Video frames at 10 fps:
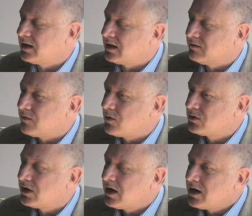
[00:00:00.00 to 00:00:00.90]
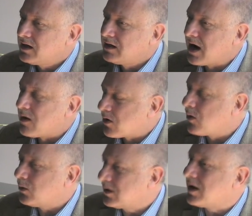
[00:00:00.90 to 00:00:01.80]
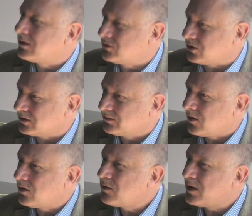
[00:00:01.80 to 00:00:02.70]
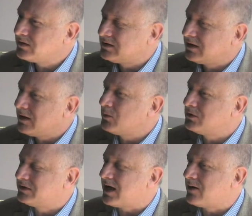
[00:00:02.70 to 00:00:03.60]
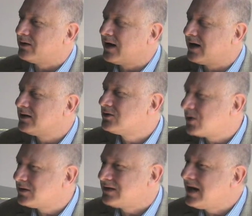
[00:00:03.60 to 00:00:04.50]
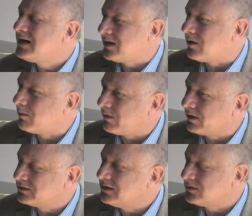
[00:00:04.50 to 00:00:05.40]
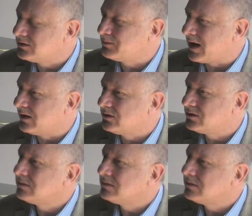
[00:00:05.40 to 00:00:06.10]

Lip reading: evoked our whole culture. Otherwise, they would sound like translated operas into Spanish,